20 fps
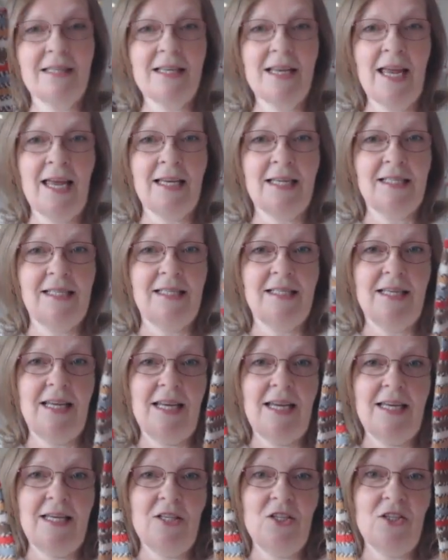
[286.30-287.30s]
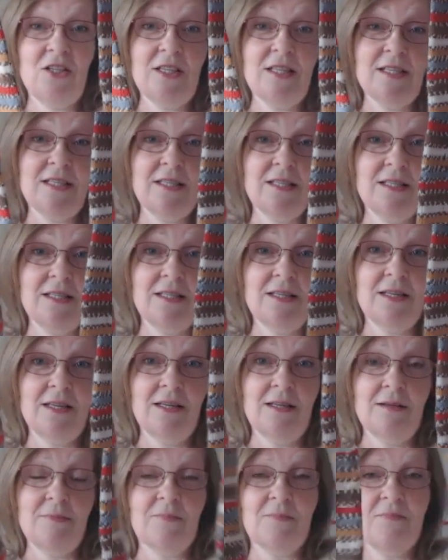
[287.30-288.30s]
the next stage is,
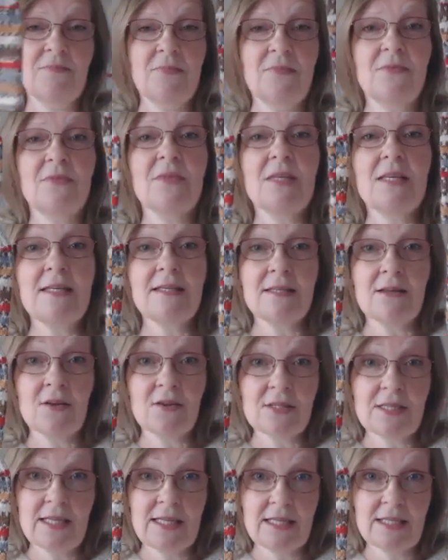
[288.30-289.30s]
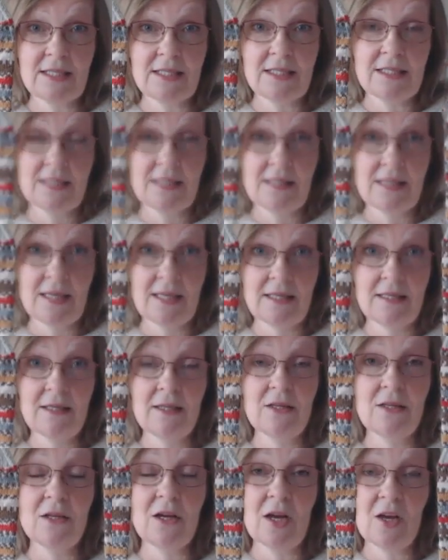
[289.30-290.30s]
these aren't heels, are they?
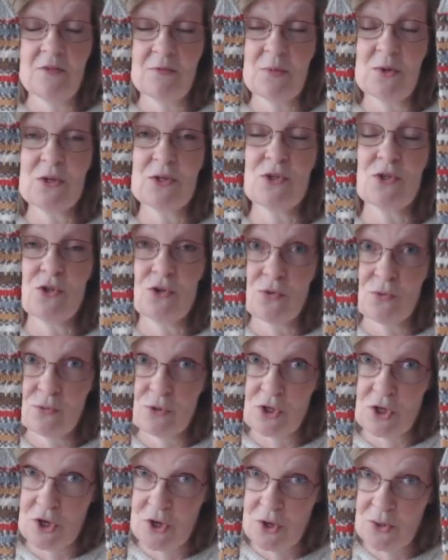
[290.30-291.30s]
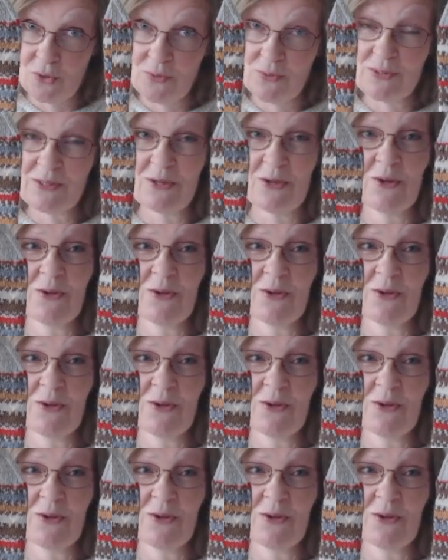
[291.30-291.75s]
I put two toes